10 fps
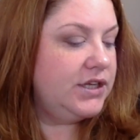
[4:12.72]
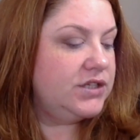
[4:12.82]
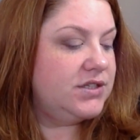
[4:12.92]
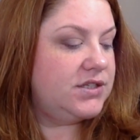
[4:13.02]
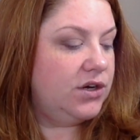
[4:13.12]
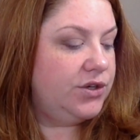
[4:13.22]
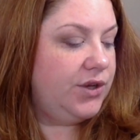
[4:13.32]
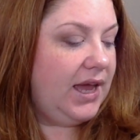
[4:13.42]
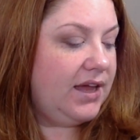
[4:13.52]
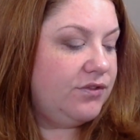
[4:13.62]
So you
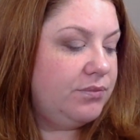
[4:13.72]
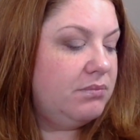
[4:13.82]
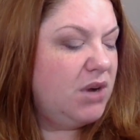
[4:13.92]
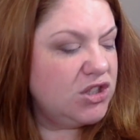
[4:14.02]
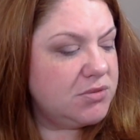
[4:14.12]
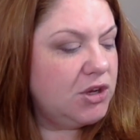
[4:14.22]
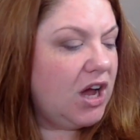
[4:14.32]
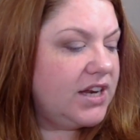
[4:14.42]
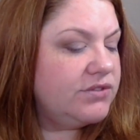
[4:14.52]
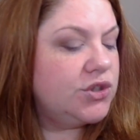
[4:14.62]
have multiple
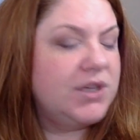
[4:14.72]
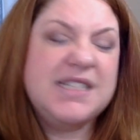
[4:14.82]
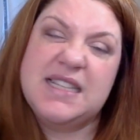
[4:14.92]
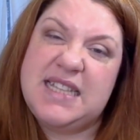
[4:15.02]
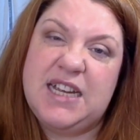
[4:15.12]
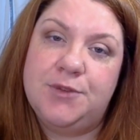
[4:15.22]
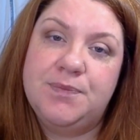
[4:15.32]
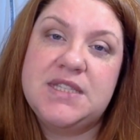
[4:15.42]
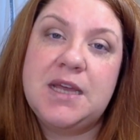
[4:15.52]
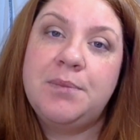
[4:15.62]
kind of choices here.
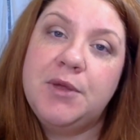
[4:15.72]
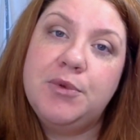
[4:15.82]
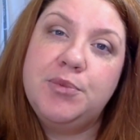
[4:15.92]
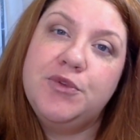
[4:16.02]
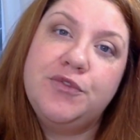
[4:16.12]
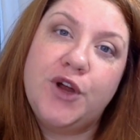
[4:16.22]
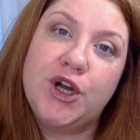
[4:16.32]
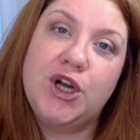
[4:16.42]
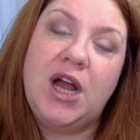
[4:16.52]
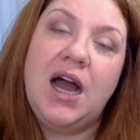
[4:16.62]
Some people
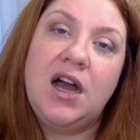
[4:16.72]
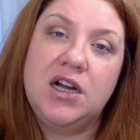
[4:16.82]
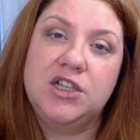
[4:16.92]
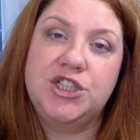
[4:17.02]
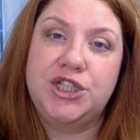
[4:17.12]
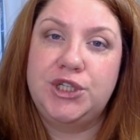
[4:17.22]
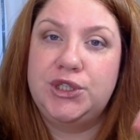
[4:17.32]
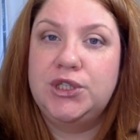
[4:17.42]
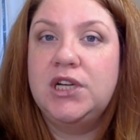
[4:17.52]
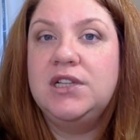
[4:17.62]
prefer a
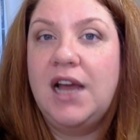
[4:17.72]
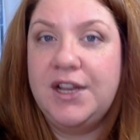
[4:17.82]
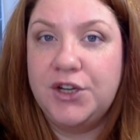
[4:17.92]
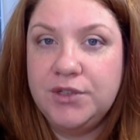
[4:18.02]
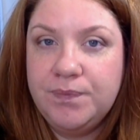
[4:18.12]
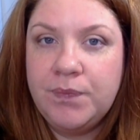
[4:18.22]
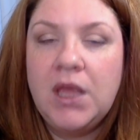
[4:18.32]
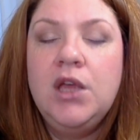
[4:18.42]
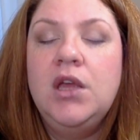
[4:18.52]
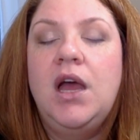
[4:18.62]
harsher liner,
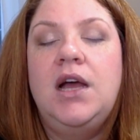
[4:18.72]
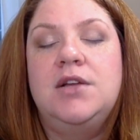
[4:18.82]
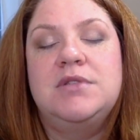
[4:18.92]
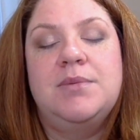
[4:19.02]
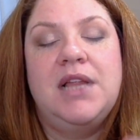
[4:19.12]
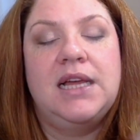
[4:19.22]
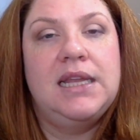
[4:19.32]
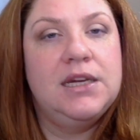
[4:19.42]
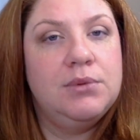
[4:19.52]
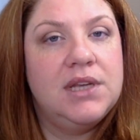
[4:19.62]
something like a
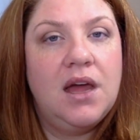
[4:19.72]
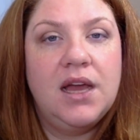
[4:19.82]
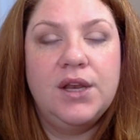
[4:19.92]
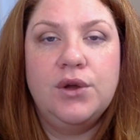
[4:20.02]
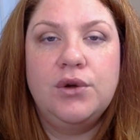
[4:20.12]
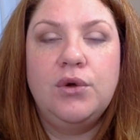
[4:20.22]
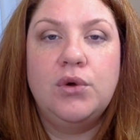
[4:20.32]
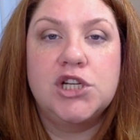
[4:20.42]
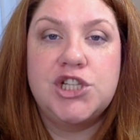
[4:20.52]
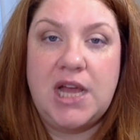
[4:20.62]
liquid liner
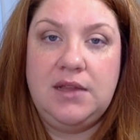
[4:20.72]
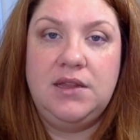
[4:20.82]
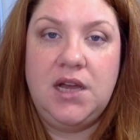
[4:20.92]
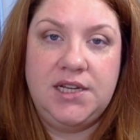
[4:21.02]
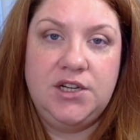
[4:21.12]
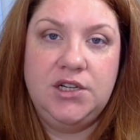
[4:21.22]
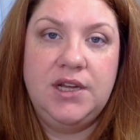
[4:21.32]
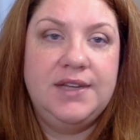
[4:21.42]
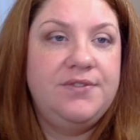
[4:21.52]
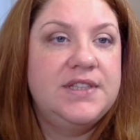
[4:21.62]
or a gel liner.
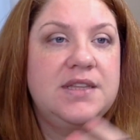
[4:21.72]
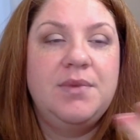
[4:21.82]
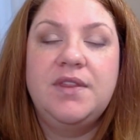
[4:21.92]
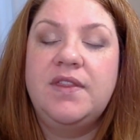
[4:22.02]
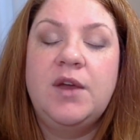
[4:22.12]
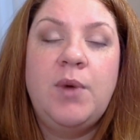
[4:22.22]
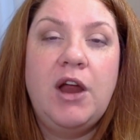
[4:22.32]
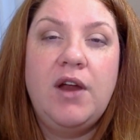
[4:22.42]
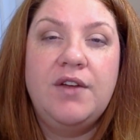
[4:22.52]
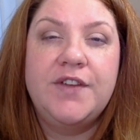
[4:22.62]
If it's something that they
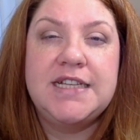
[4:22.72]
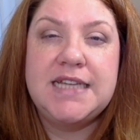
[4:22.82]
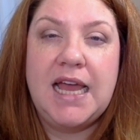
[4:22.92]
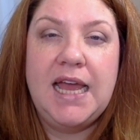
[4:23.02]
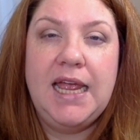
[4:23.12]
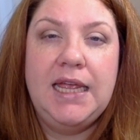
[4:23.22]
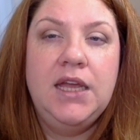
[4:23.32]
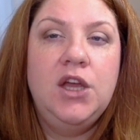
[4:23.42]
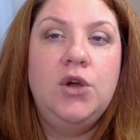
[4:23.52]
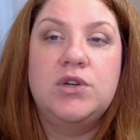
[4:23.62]
wear every day
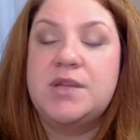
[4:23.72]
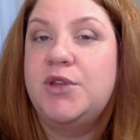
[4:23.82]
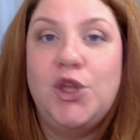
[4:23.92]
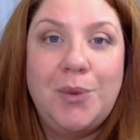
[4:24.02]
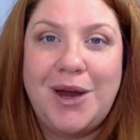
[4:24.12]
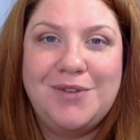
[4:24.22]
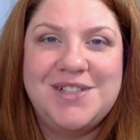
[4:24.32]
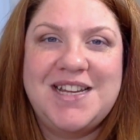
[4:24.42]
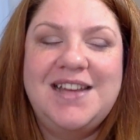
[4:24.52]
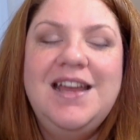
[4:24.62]
or something you wear every
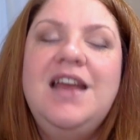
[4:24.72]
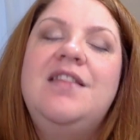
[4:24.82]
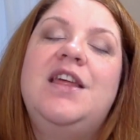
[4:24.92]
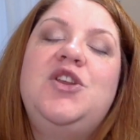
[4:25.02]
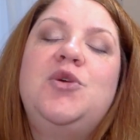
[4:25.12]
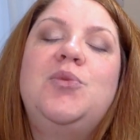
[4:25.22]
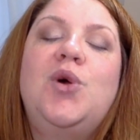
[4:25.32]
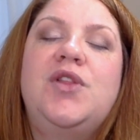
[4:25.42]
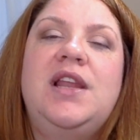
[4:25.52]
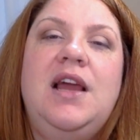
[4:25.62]
day, then you're
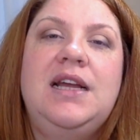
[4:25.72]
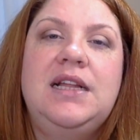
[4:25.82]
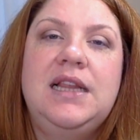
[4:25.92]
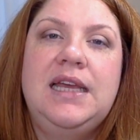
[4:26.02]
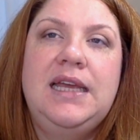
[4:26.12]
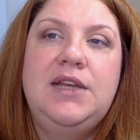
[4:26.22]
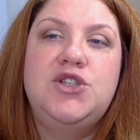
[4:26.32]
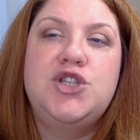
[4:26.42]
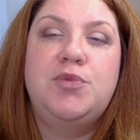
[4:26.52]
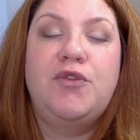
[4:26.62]
more than likely
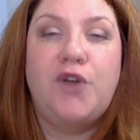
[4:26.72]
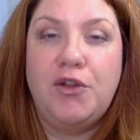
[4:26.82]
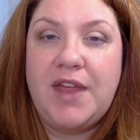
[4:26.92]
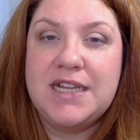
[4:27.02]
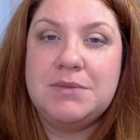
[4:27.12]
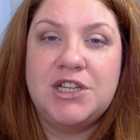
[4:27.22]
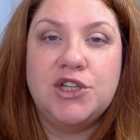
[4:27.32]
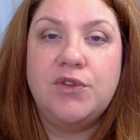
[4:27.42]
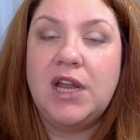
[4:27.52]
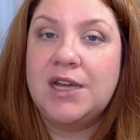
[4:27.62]
to prefer that, especially
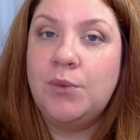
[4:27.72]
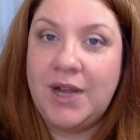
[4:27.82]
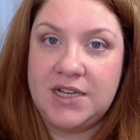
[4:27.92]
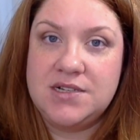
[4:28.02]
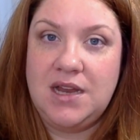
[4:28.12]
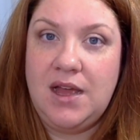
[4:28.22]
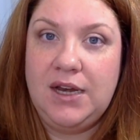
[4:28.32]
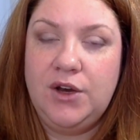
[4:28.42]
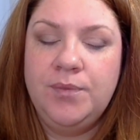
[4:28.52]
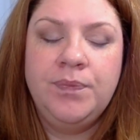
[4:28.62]
if you like a winged
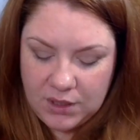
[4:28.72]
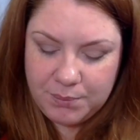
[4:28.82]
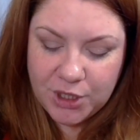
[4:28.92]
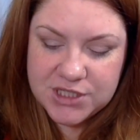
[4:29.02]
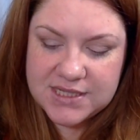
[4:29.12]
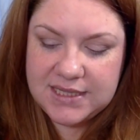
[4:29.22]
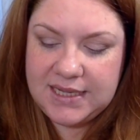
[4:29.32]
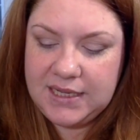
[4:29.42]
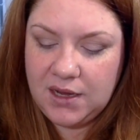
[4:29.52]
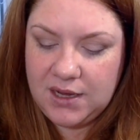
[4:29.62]
liner.
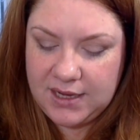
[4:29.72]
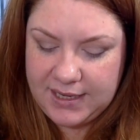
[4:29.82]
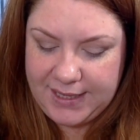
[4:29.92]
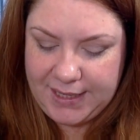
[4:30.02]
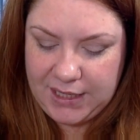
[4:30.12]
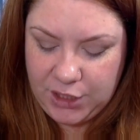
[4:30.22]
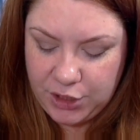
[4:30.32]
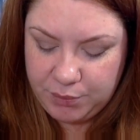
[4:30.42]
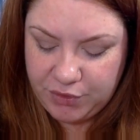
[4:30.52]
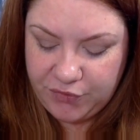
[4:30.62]
Personally, I
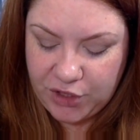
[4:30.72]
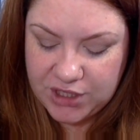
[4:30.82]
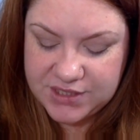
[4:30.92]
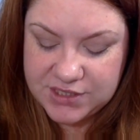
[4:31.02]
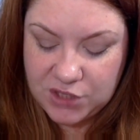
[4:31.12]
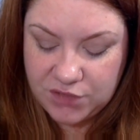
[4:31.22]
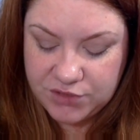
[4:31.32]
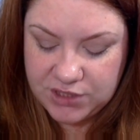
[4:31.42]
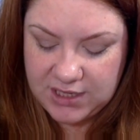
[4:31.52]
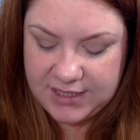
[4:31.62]
prefer a
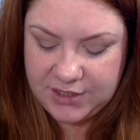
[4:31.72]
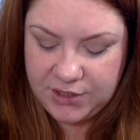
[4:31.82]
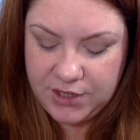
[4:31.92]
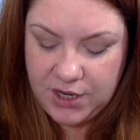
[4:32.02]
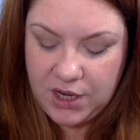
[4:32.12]
softer liner.